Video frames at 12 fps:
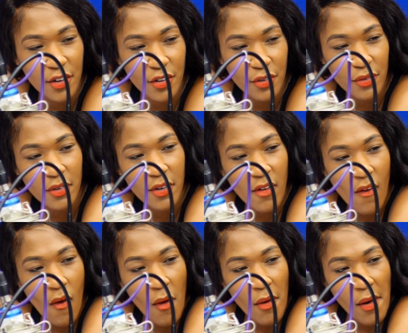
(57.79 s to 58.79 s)
Man,
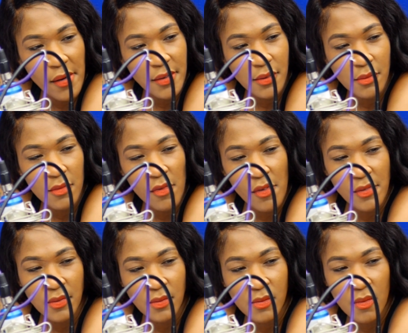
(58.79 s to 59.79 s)
he was with me in
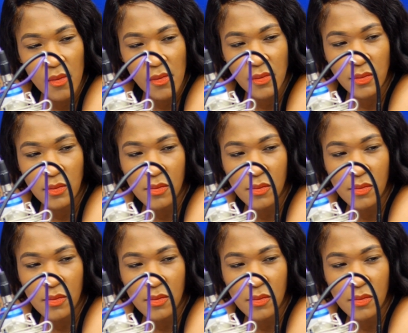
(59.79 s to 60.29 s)
every prison I ever